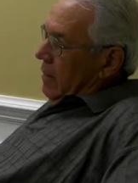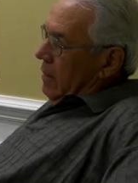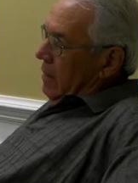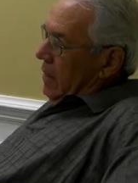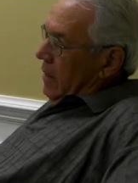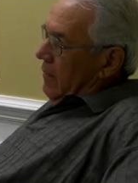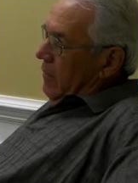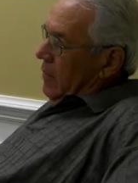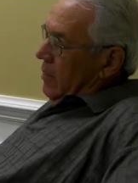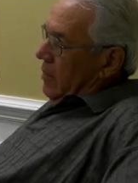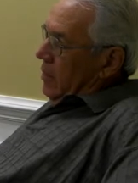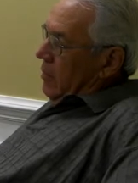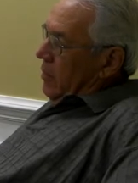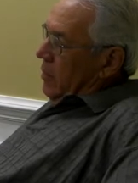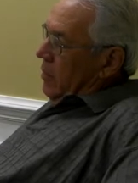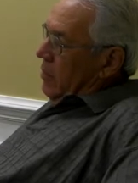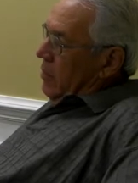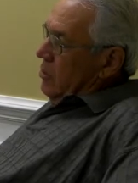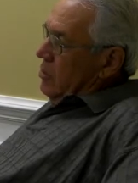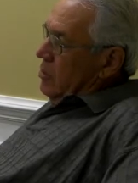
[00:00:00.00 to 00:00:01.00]
have another
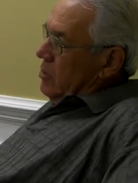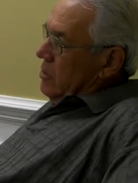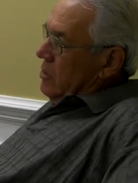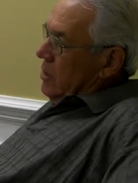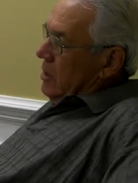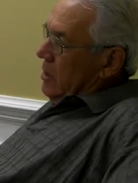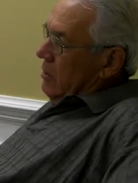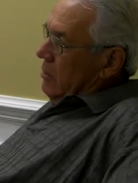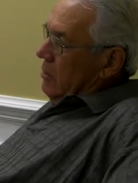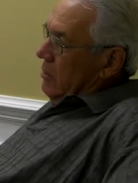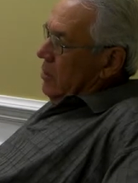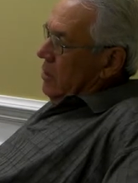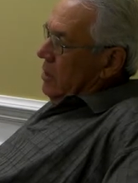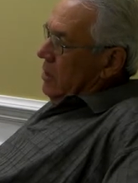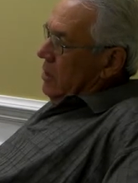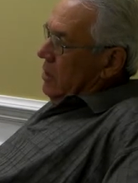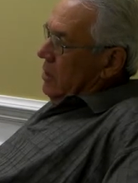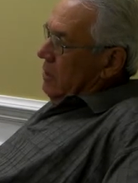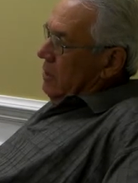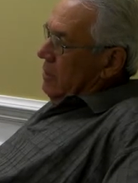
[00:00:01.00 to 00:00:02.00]
promotion that would
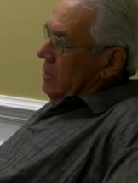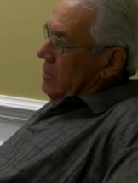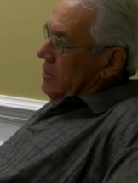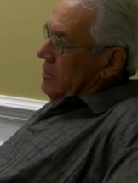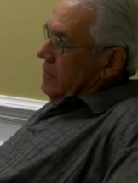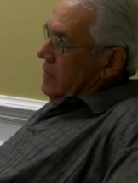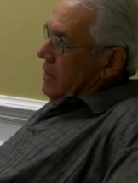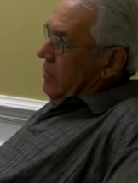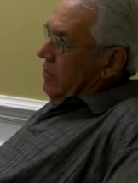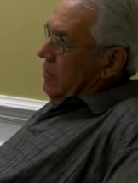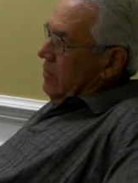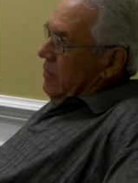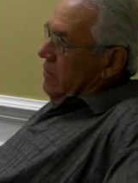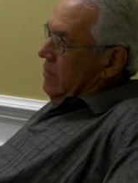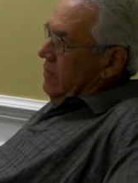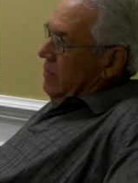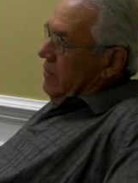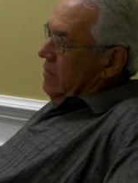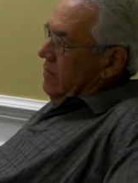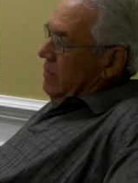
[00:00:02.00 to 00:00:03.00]
um, that would
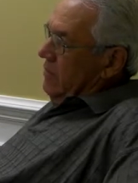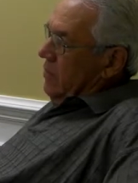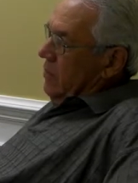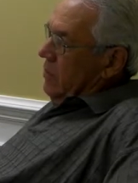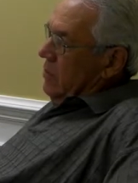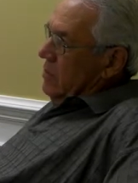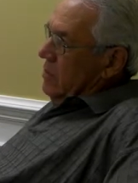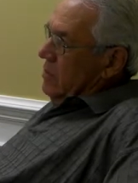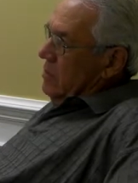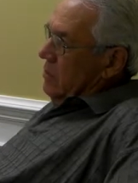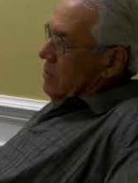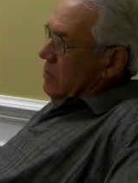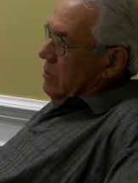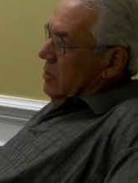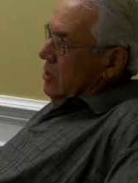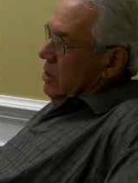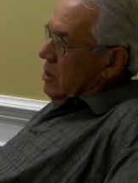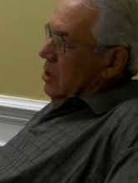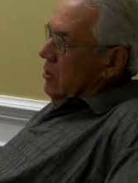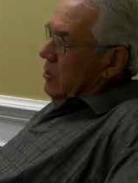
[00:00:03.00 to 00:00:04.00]
focus on
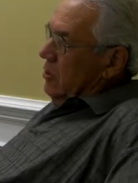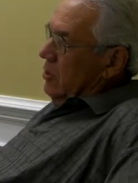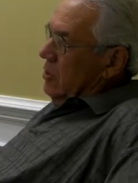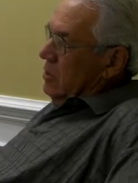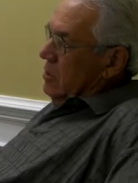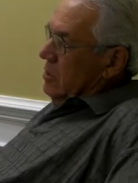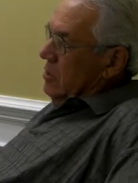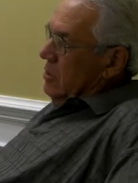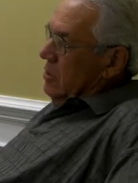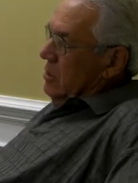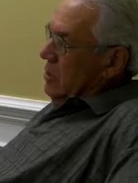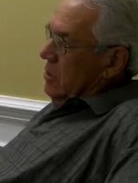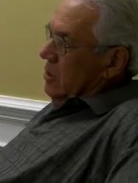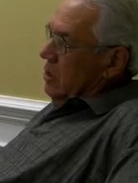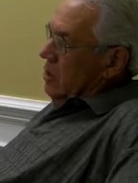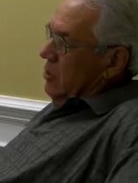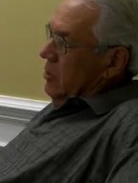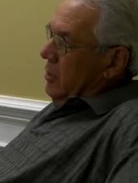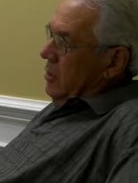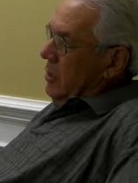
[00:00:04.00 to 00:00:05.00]
couples, a
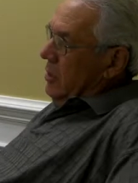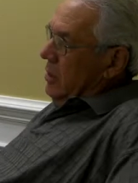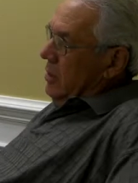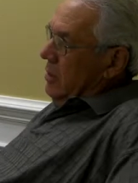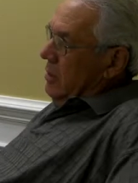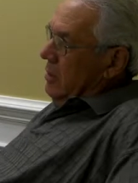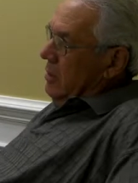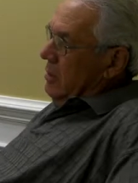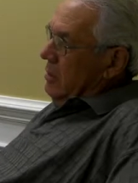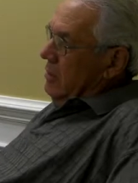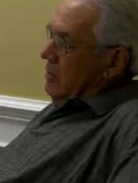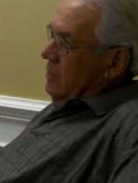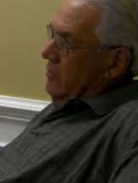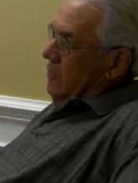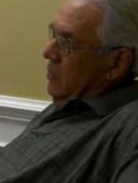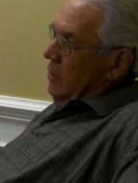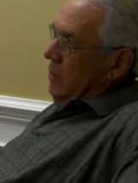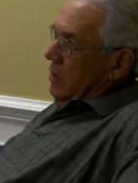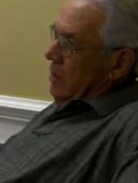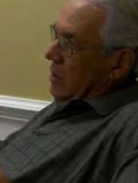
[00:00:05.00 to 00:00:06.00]
coupon
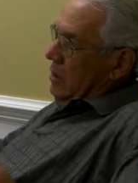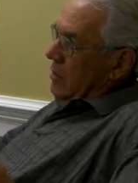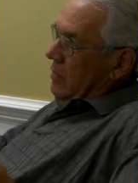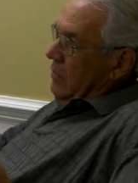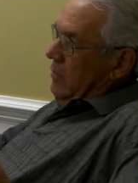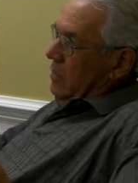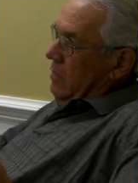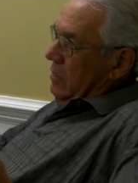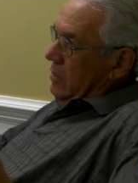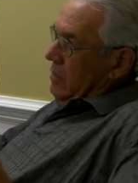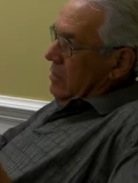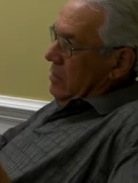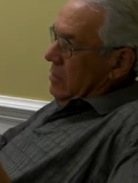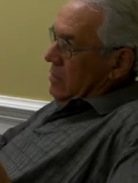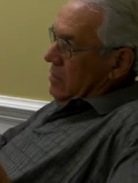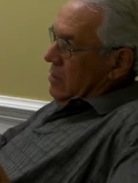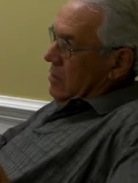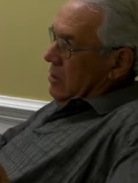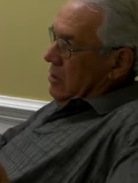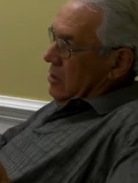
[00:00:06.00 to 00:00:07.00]
for a, for
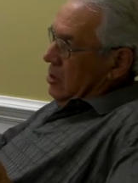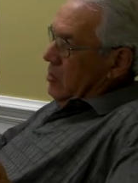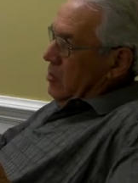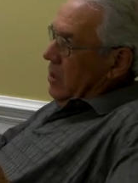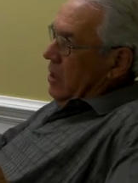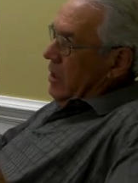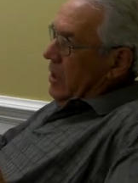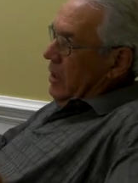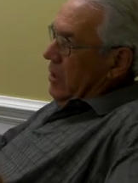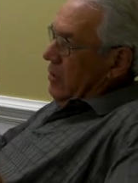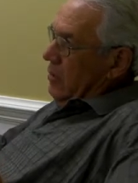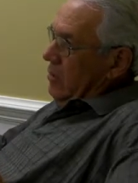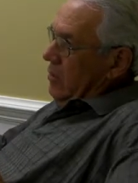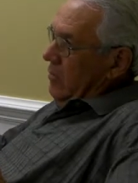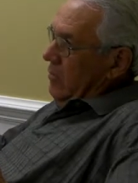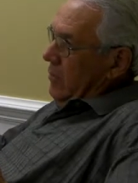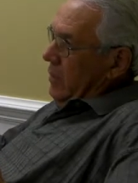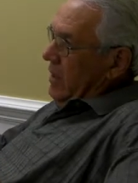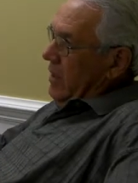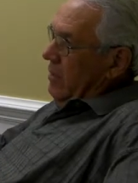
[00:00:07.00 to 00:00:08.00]
a coupon in lieu
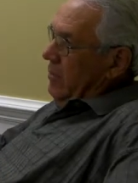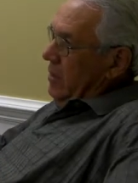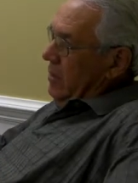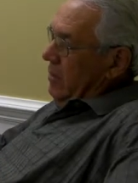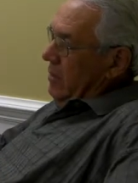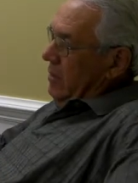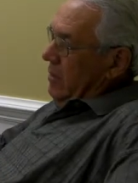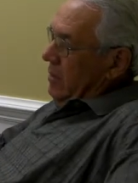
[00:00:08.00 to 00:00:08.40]
of payment